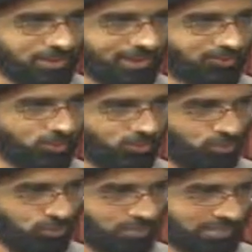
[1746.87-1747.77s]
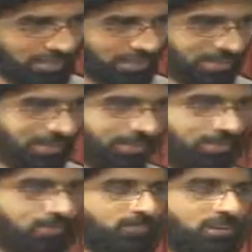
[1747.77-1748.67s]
as Ummul Masakin,